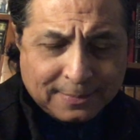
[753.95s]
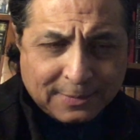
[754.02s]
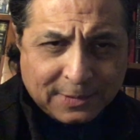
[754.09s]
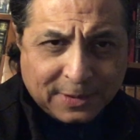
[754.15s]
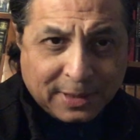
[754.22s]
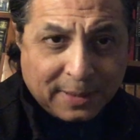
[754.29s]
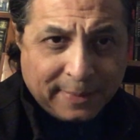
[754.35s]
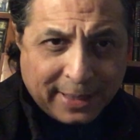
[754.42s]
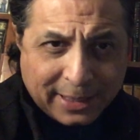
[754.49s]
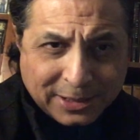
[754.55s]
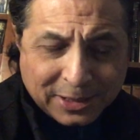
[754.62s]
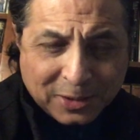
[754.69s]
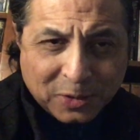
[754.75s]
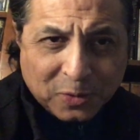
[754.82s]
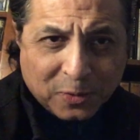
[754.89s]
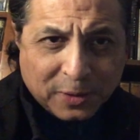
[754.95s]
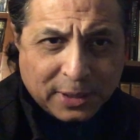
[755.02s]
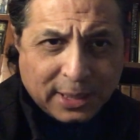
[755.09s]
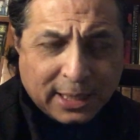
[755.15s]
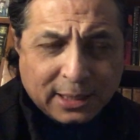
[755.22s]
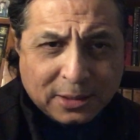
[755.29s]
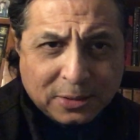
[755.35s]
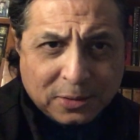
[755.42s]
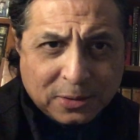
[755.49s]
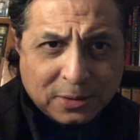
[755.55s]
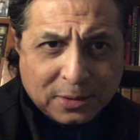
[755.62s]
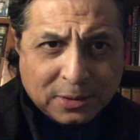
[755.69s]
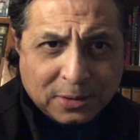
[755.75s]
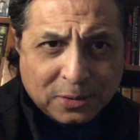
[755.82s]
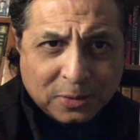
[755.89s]
You can imagine doing that
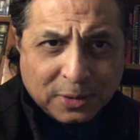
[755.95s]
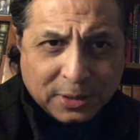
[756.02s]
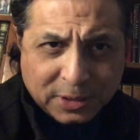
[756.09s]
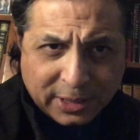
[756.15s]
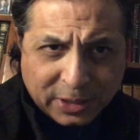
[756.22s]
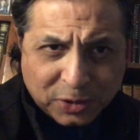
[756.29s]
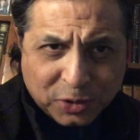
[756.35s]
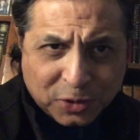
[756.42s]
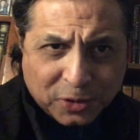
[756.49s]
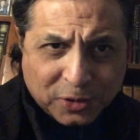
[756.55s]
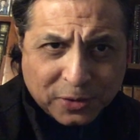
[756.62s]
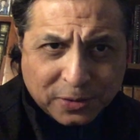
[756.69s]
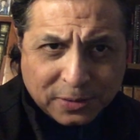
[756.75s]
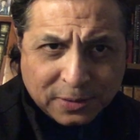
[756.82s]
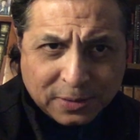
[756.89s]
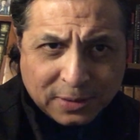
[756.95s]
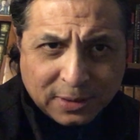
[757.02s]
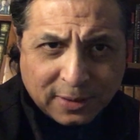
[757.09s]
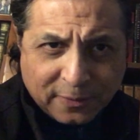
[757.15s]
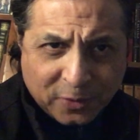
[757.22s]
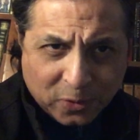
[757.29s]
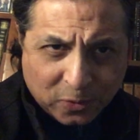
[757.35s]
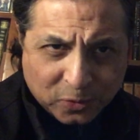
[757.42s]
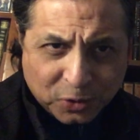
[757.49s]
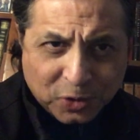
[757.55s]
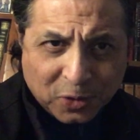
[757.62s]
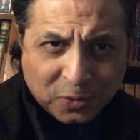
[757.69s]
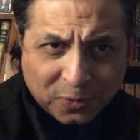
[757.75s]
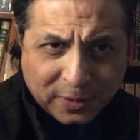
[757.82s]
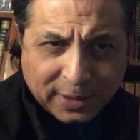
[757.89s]
to the teacher of your own
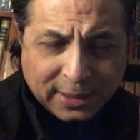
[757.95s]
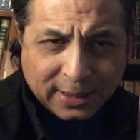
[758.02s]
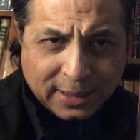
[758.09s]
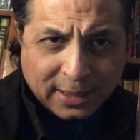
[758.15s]
children